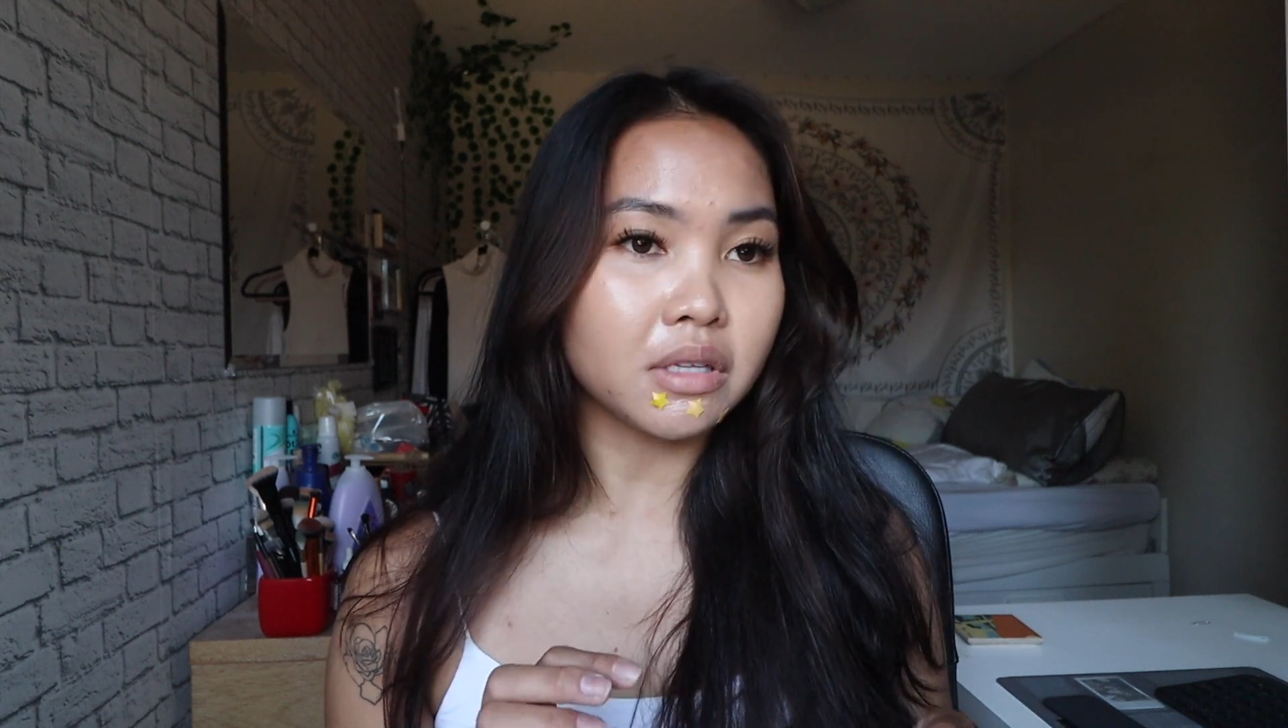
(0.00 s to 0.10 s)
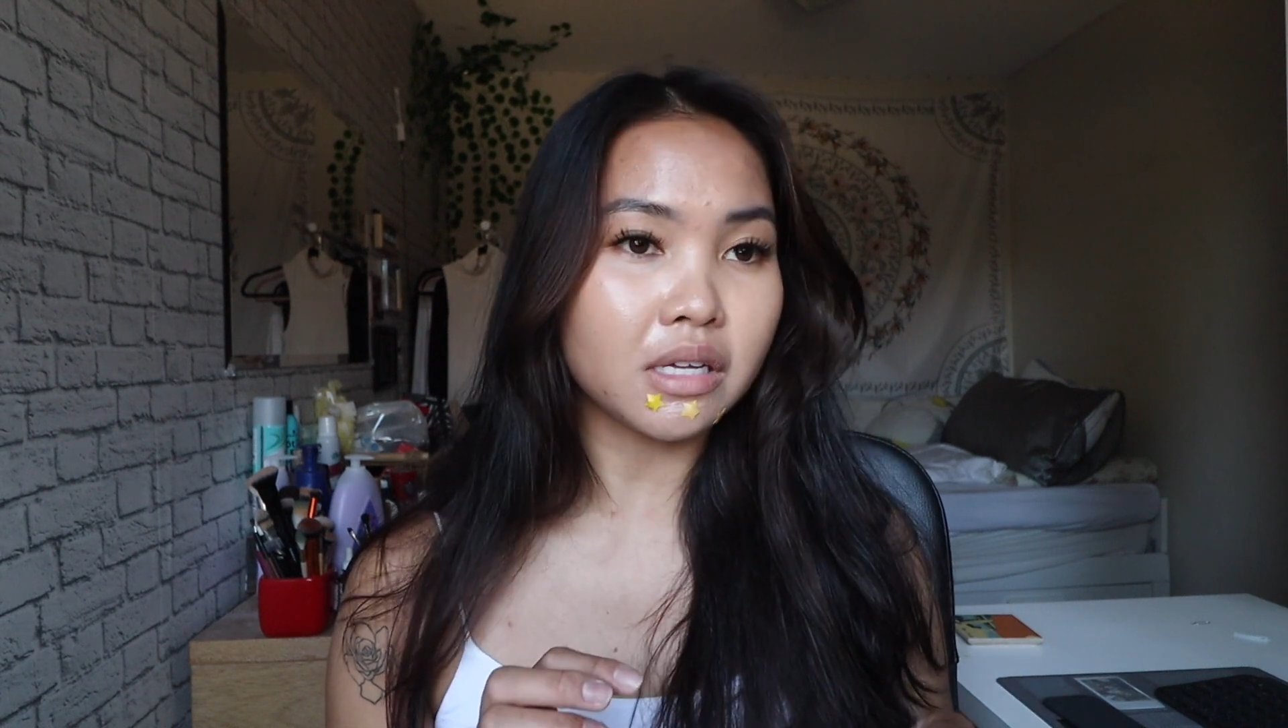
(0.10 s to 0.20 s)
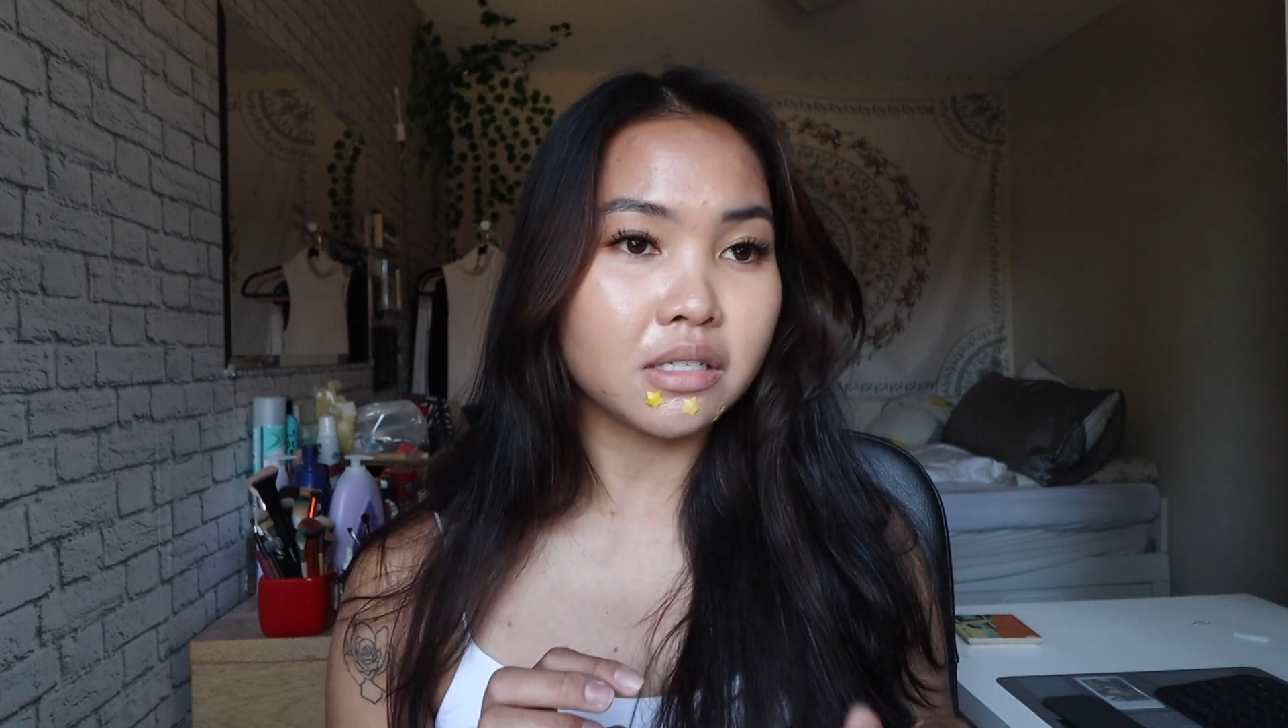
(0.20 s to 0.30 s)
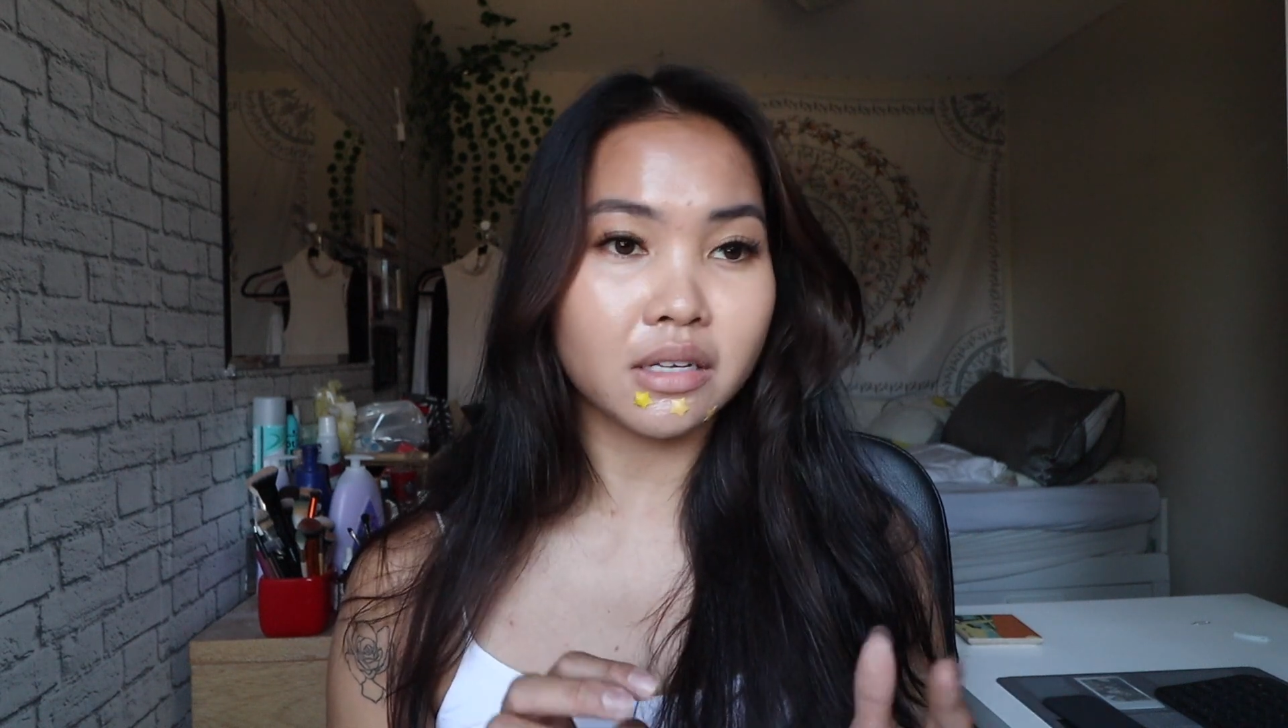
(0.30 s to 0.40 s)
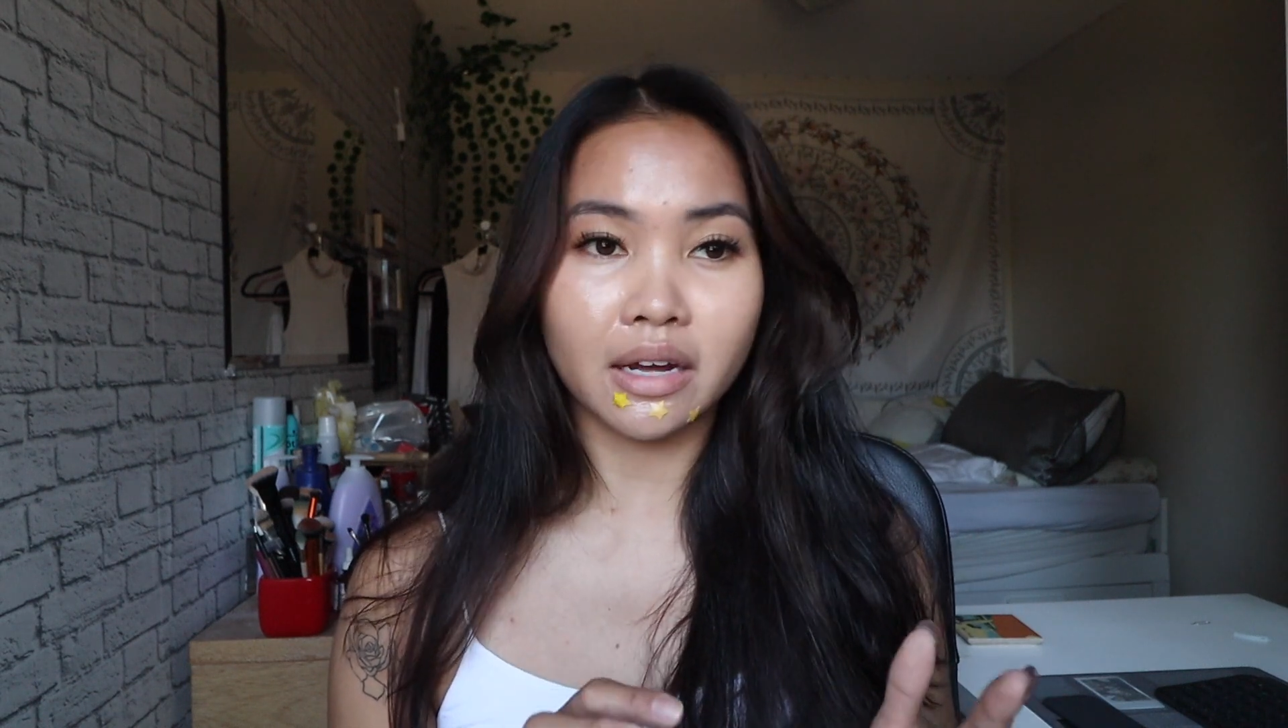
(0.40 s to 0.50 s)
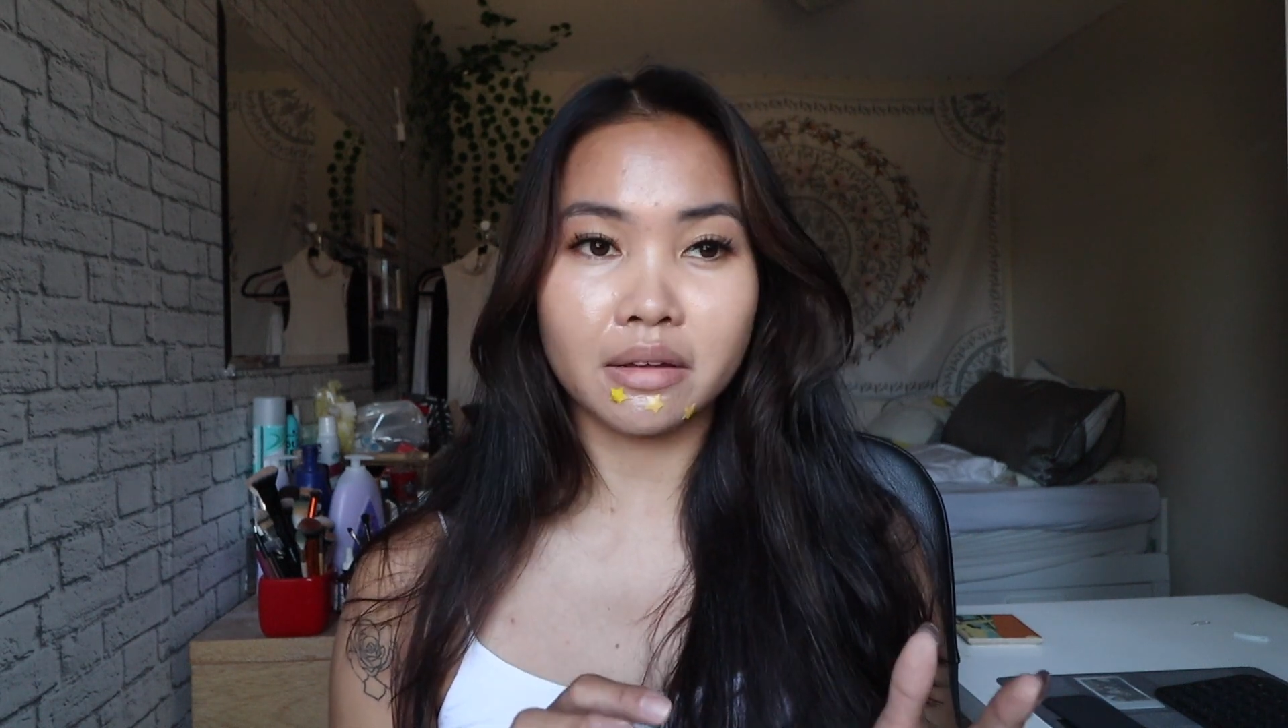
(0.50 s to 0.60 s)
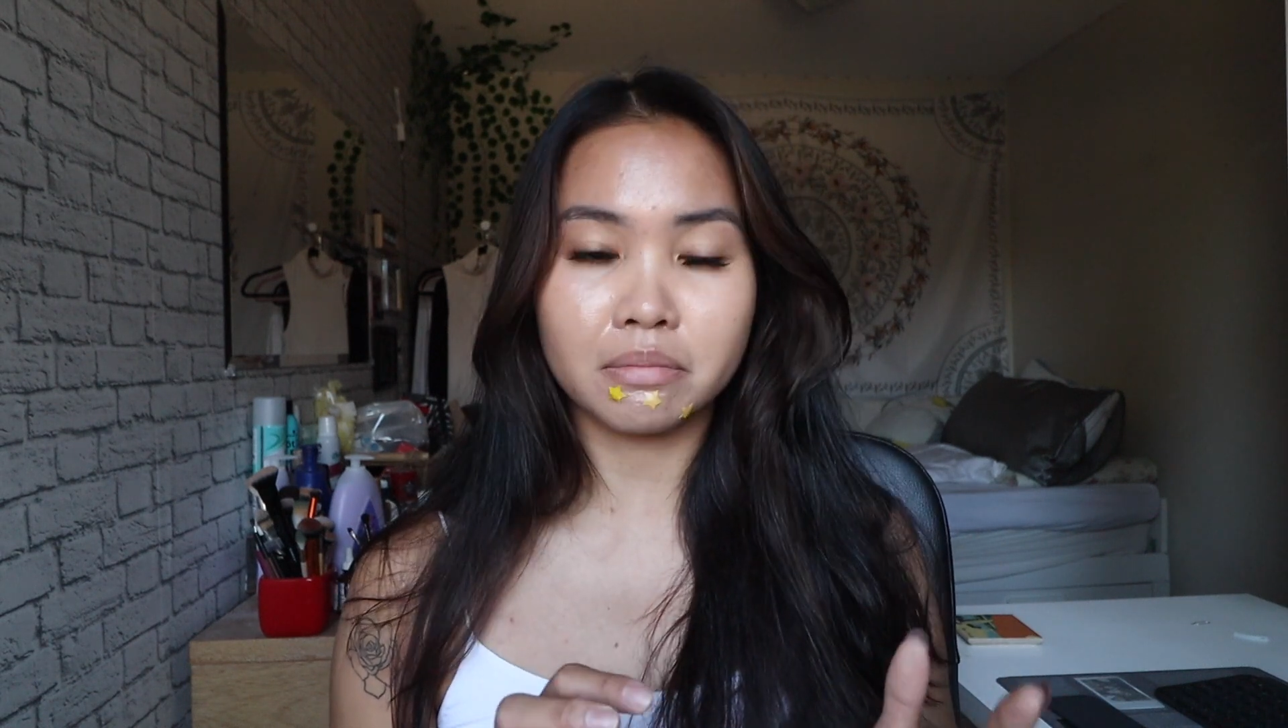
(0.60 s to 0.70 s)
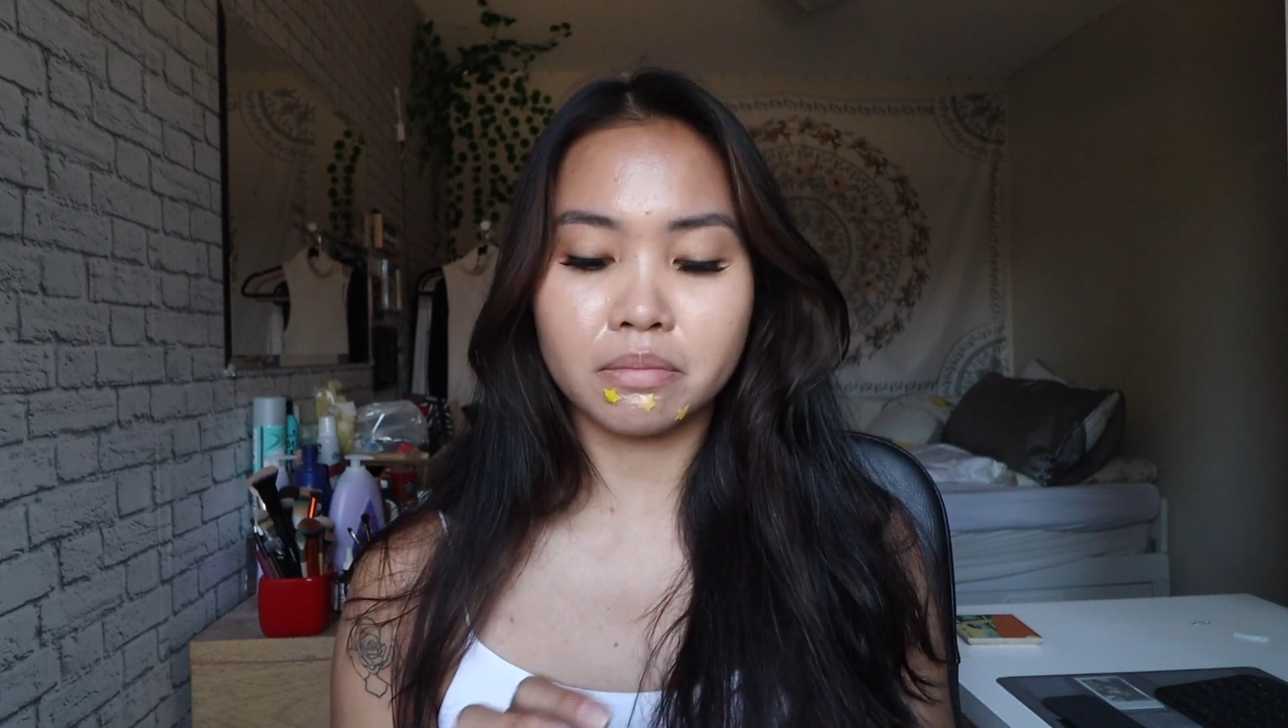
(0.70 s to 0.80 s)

These I